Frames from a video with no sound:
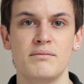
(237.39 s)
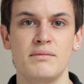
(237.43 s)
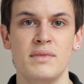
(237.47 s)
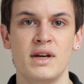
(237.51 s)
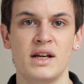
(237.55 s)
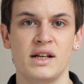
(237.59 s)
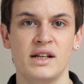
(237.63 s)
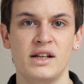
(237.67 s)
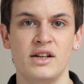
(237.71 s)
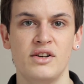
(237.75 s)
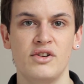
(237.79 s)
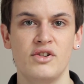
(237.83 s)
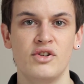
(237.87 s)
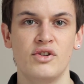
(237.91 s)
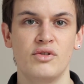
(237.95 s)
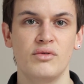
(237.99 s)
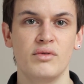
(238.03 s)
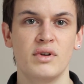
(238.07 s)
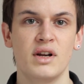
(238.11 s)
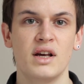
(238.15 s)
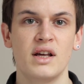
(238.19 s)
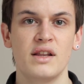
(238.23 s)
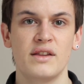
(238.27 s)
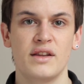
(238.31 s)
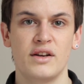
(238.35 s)
making it
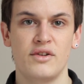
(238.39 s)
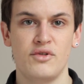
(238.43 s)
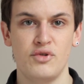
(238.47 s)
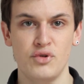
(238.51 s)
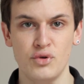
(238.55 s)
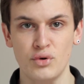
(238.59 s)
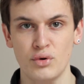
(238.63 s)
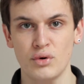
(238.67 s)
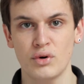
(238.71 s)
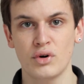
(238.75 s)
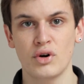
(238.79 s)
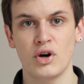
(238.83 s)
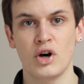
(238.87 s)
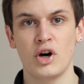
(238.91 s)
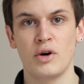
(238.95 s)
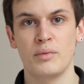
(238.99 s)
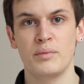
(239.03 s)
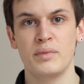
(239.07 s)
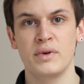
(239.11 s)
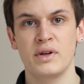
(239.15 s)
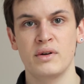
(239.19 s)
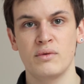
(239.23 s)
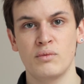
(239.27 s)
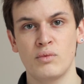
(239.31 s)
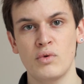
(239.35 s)
known that no
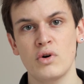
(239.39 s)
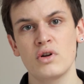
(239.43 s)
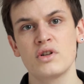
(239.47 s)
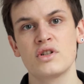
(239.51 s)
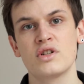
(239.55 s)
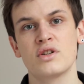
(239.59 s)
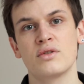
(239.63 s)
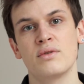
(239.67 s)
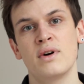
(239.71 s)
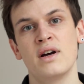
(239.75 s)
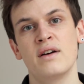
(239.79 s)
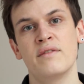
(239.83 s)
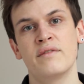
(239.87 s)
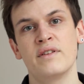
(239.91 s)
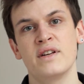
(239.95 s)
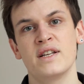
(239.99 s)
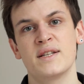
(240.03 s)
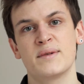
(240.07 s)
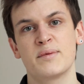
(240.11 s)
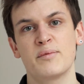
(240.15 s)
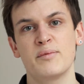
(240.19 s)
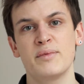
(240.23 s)
copying whatsoever is